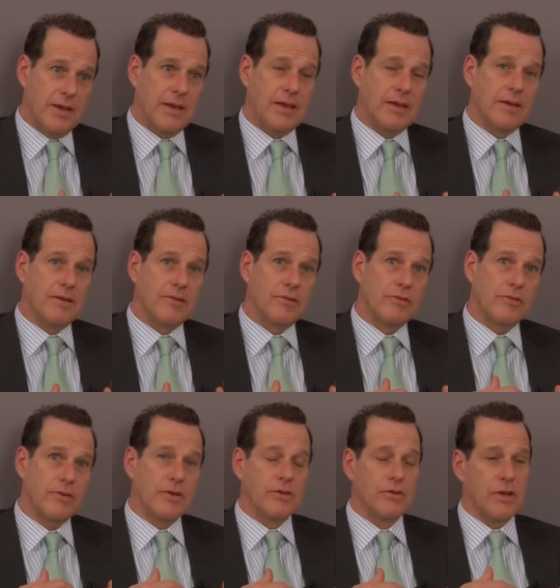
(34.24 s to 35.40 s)

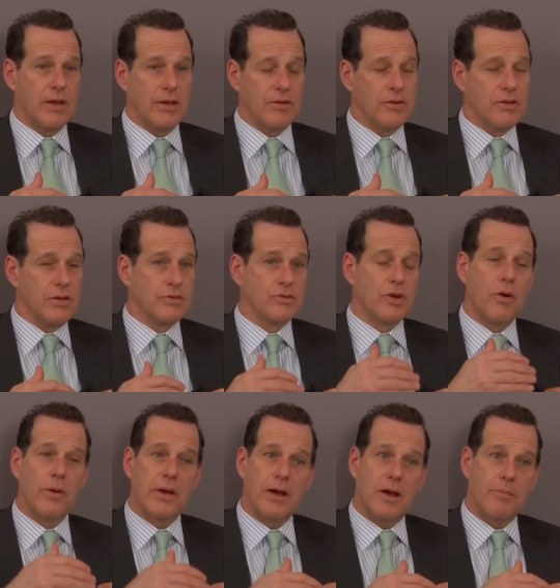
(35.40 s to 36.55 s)
is
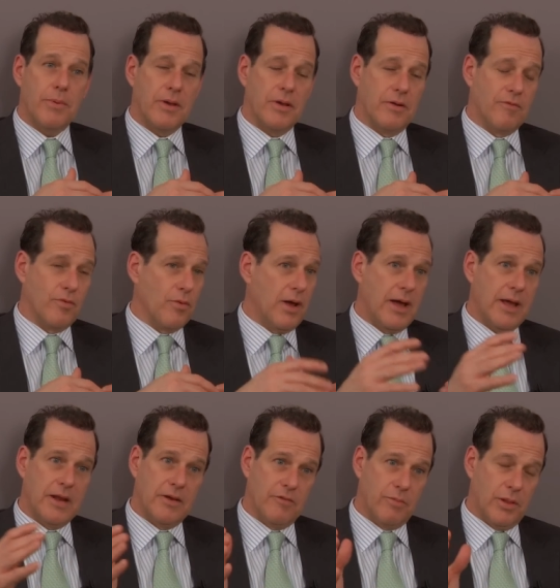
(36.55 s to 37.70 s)
going up in a
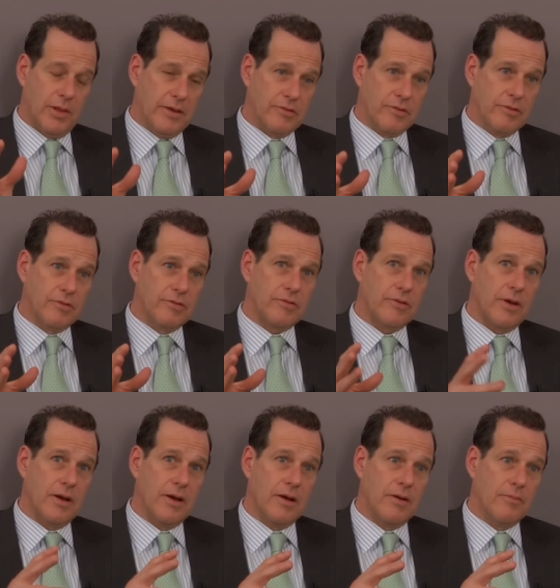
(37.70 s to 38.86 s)
variety of places
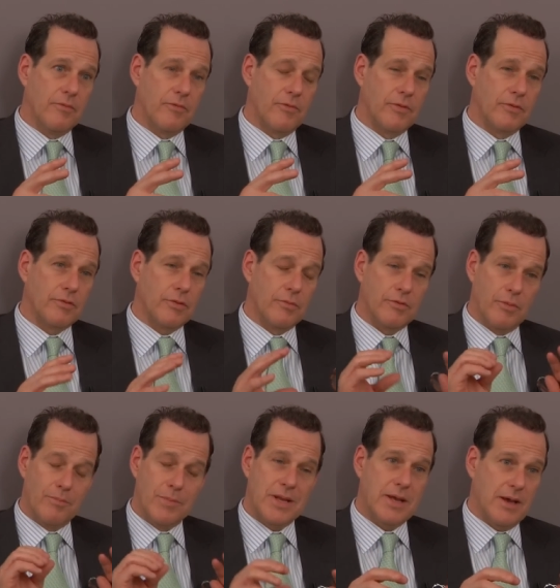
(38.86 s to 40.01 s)
in terms of
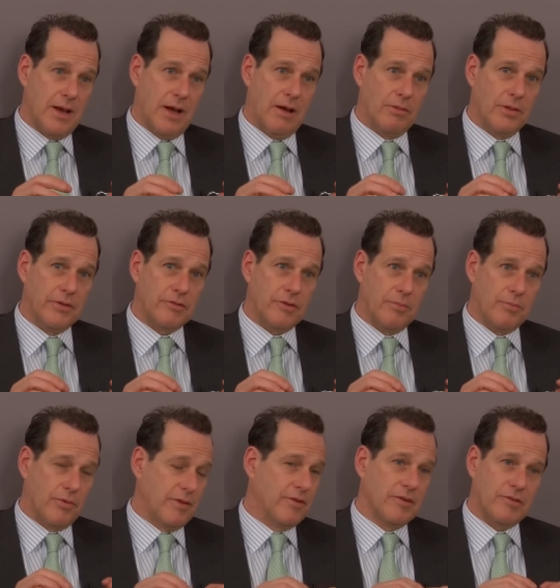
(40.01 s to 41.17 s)
media outlets that
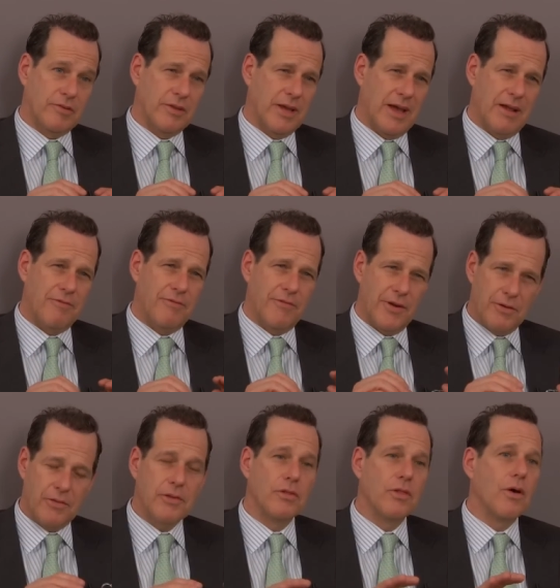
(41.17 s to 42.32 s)
previously had
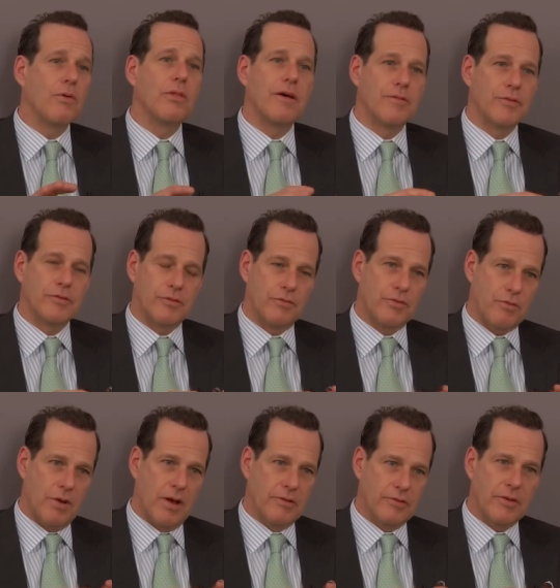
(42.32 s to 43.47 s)
fairly low levels of
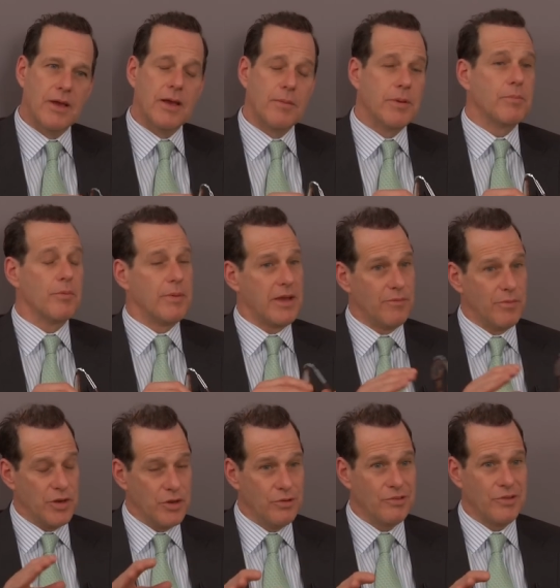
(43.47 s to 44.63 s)
trust. People may have been
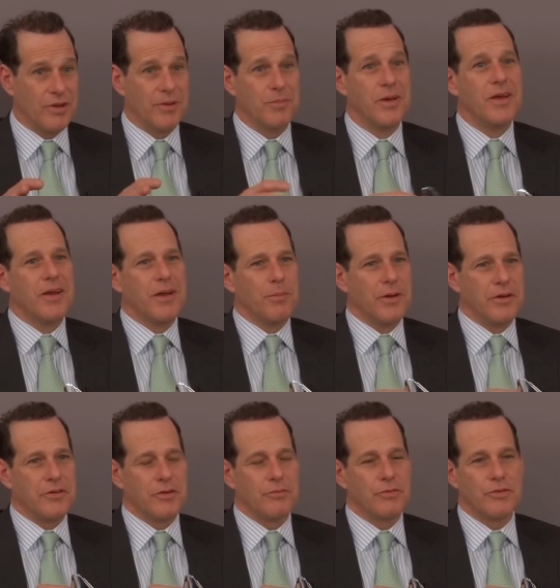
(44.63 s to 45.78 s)
using them, but in
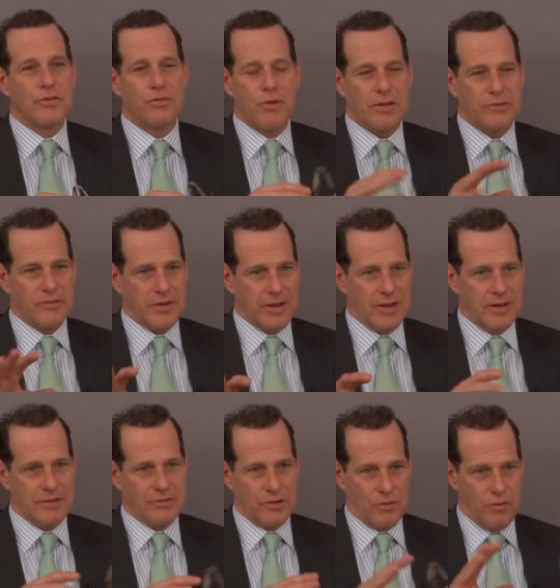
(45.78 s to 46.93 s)
terms of trusting it
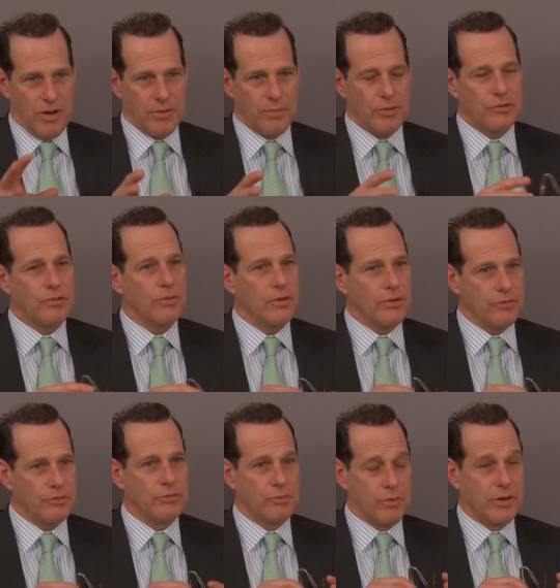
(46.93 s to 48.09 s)
as a credible source
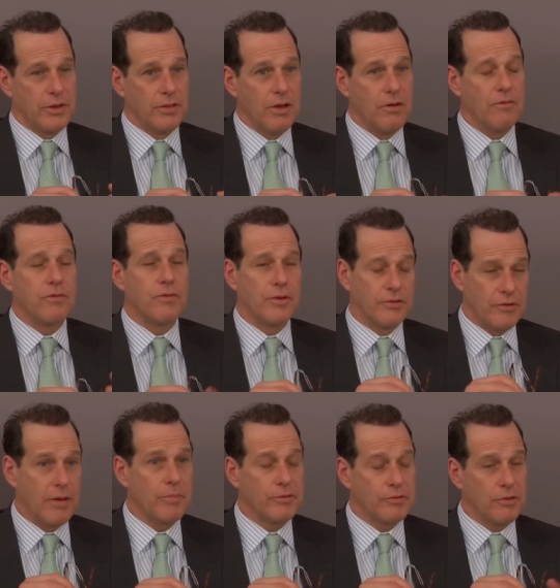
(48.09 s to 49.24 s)
was pretty low. For
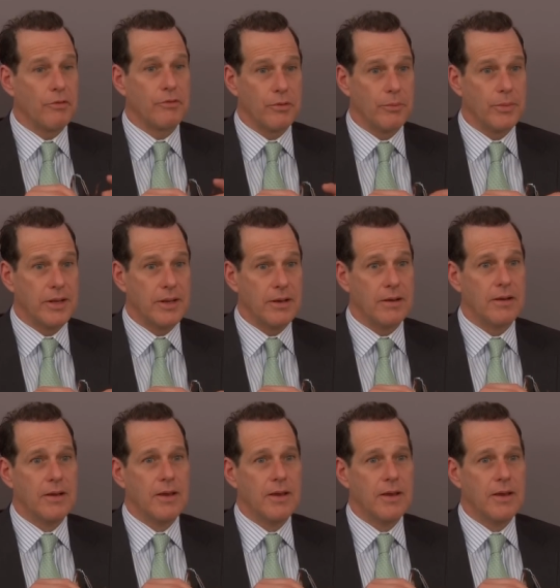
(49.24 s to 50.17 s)
example, social media.